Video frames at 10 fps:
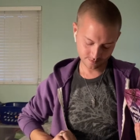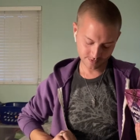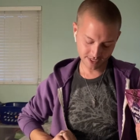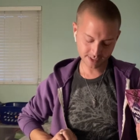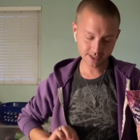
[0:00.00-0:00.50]

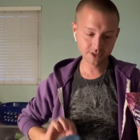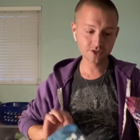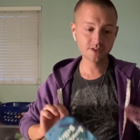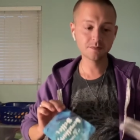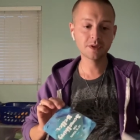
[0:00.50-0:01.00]
It's this or
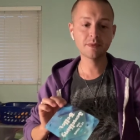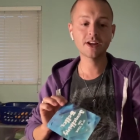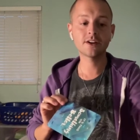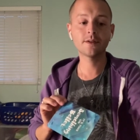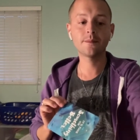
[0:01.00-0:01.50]
something
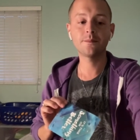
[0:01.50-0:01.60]
better.